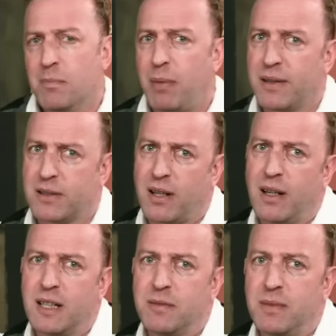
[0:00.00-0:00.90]
By the
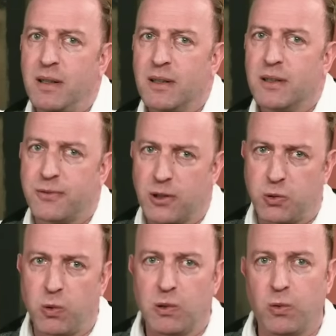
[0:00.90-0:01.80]
time the
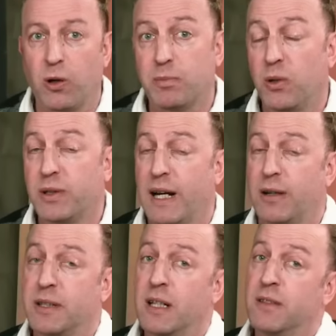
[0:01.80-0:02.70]
First World War broke out,